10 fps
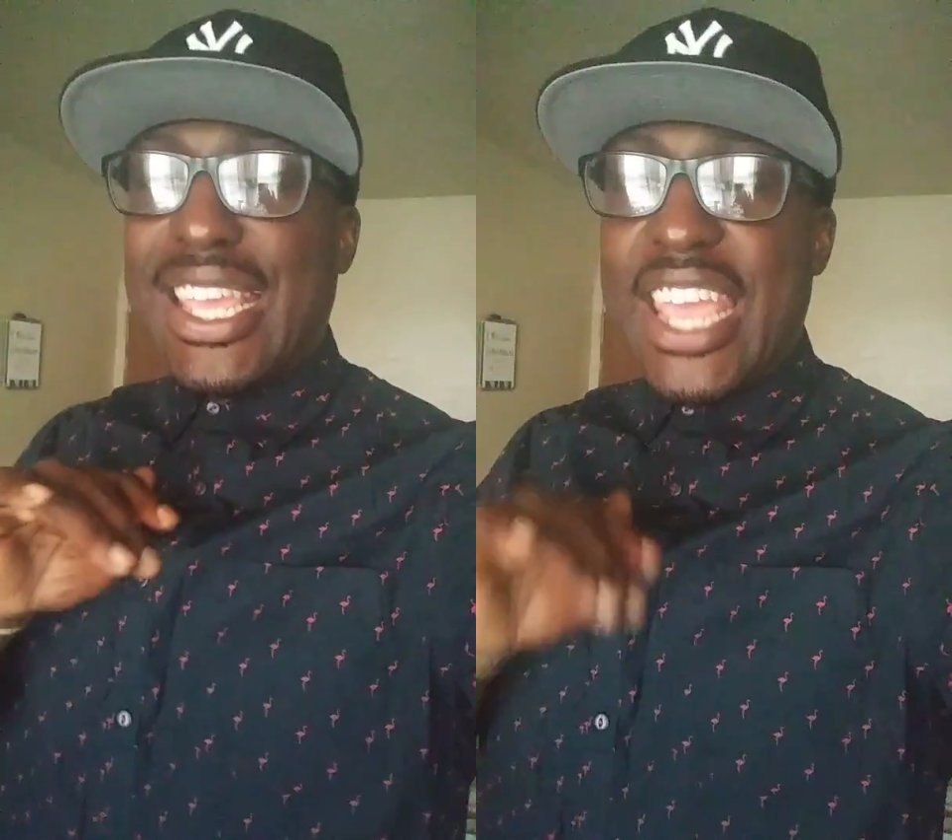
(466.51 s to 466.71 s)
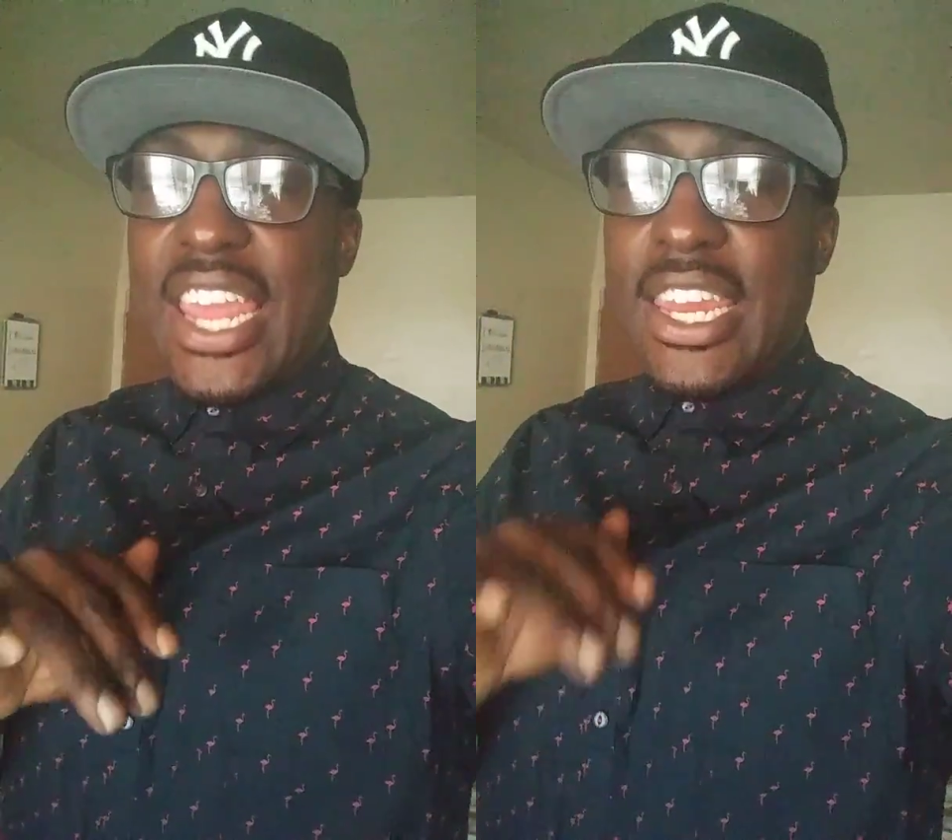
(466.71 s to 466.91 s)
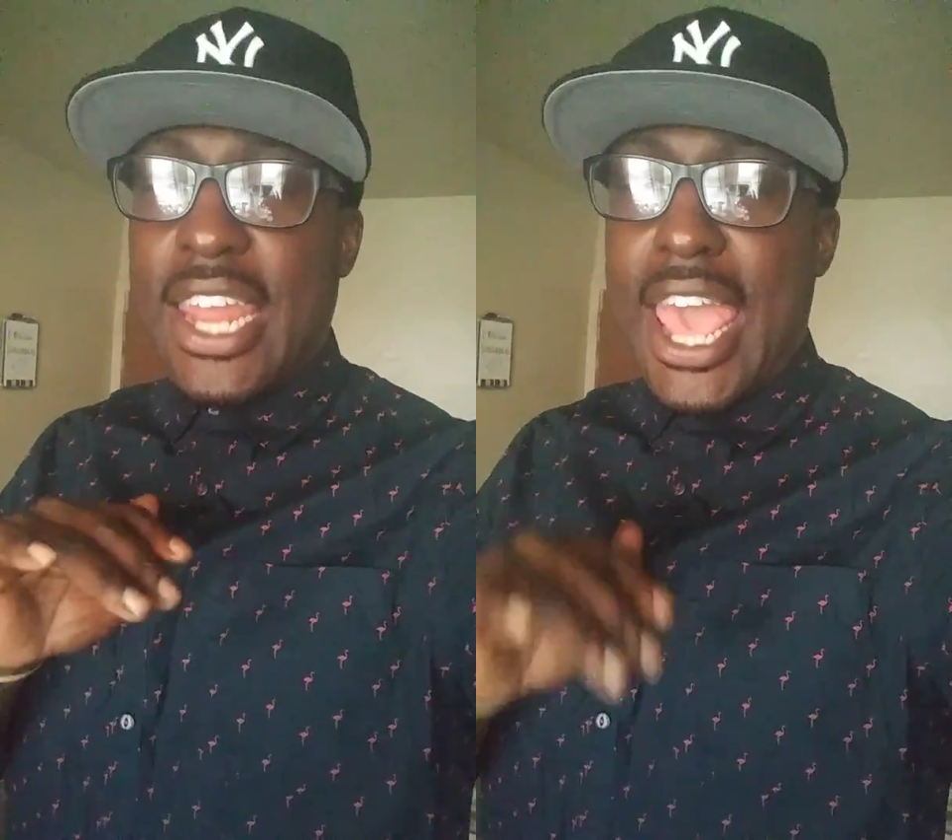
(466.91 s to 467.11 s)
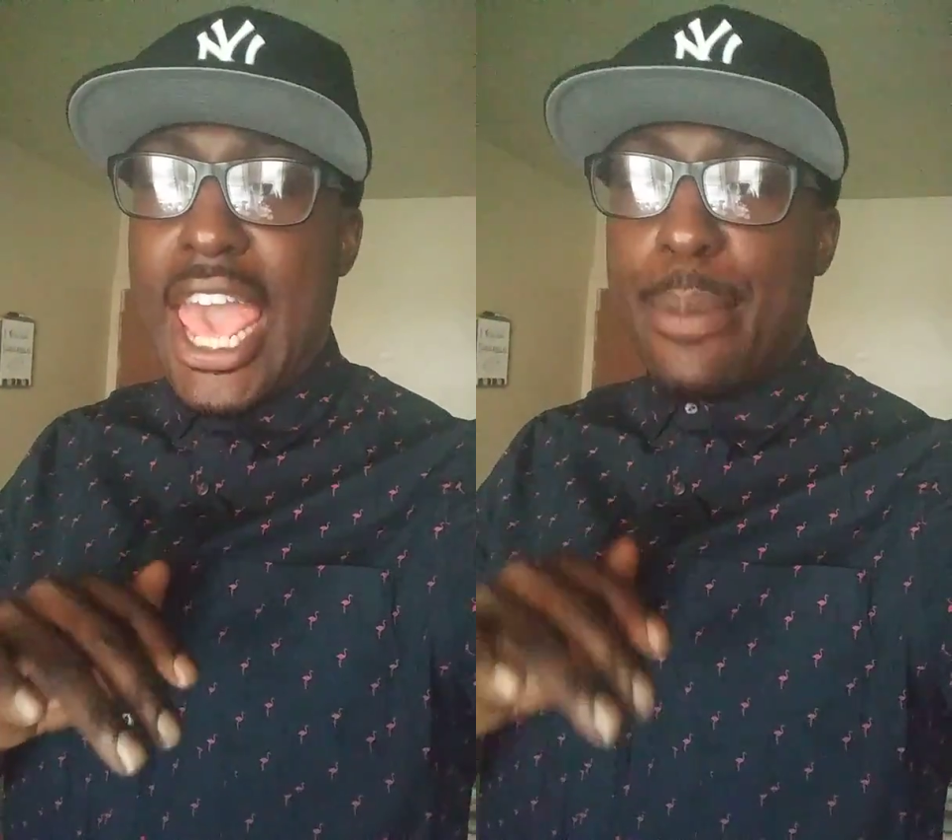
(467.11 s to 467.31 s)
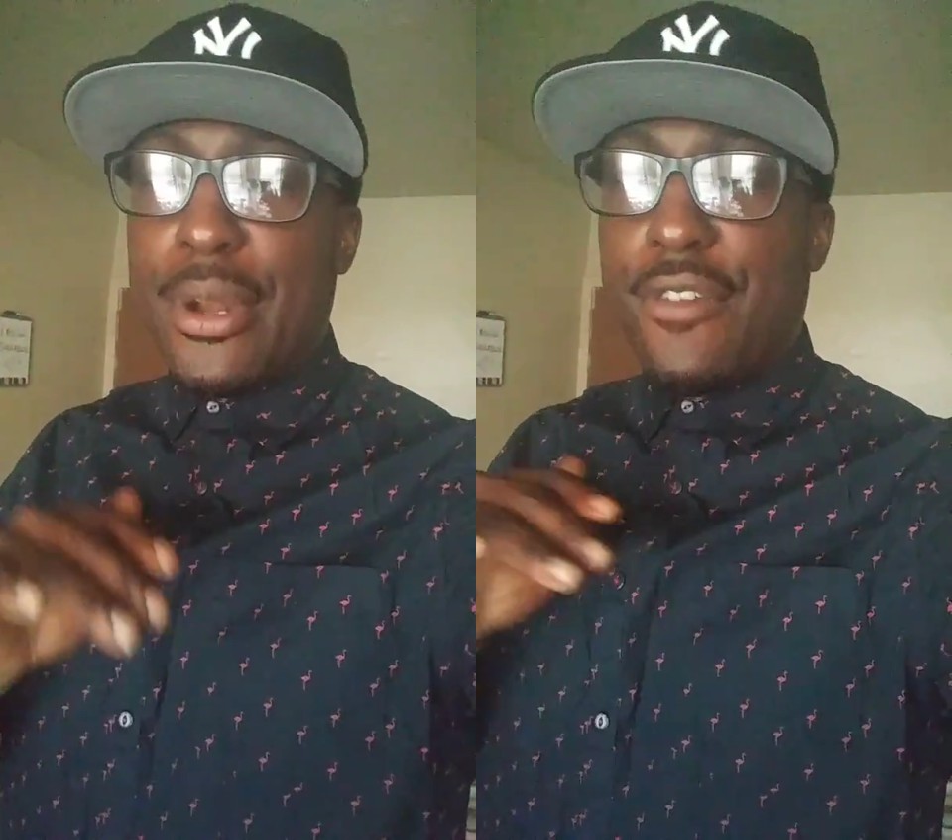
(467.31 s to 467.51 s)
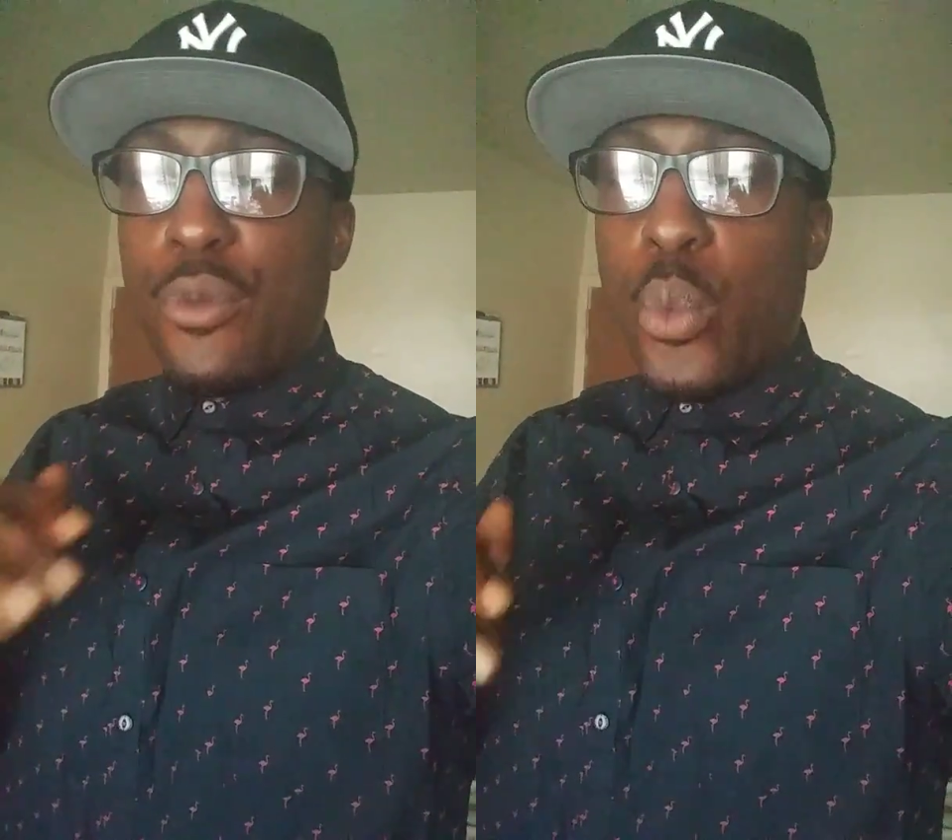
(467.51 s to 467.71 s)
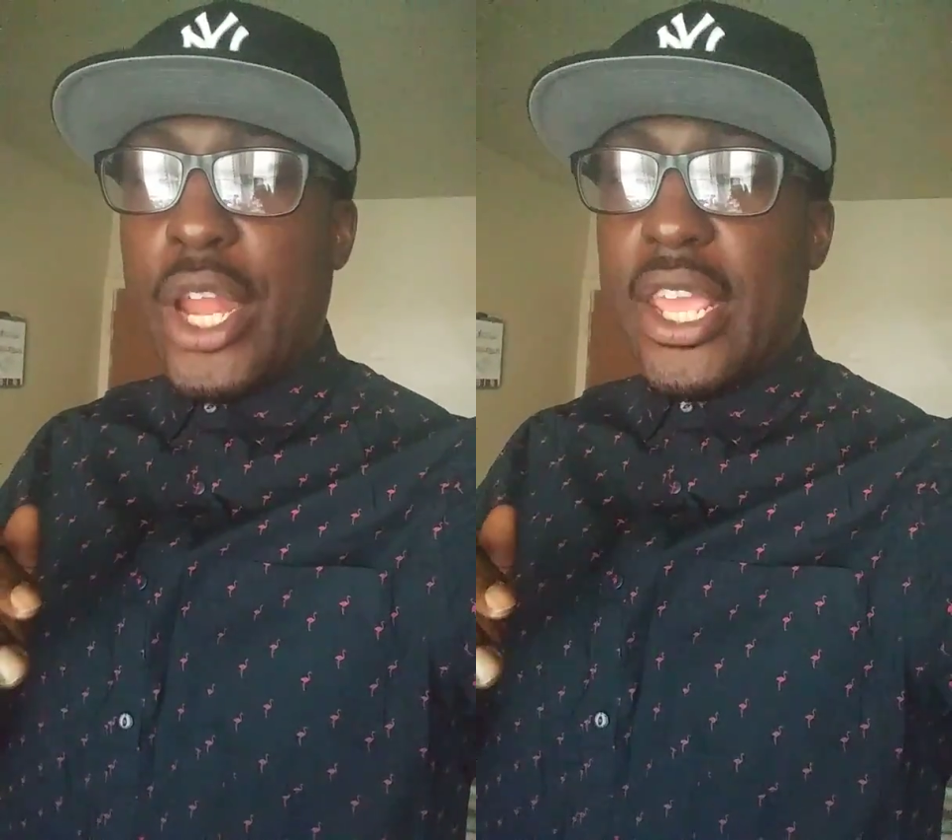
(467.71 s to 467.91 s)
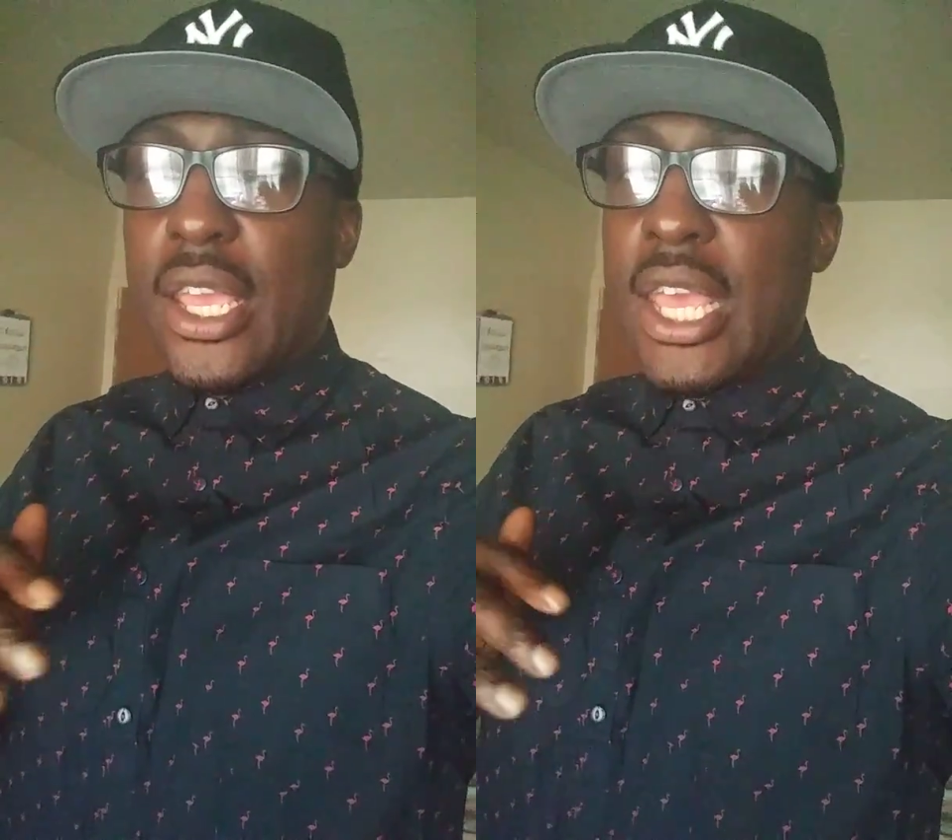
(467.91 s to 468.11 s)
Get in the habit of
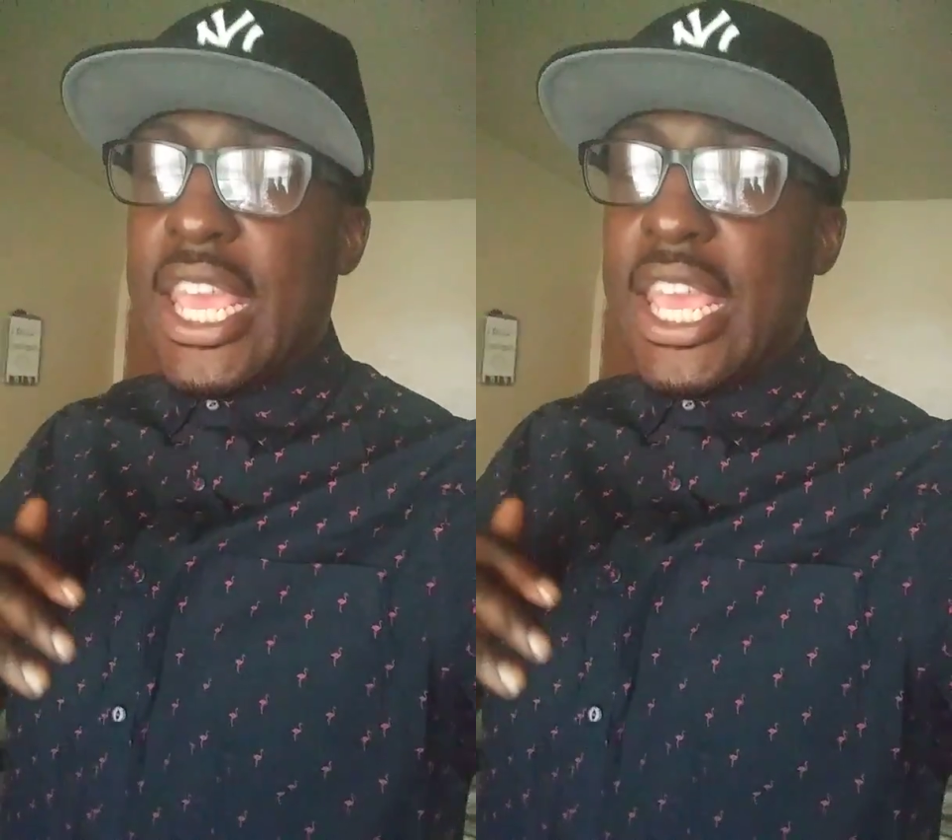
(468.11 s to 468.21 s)
winning.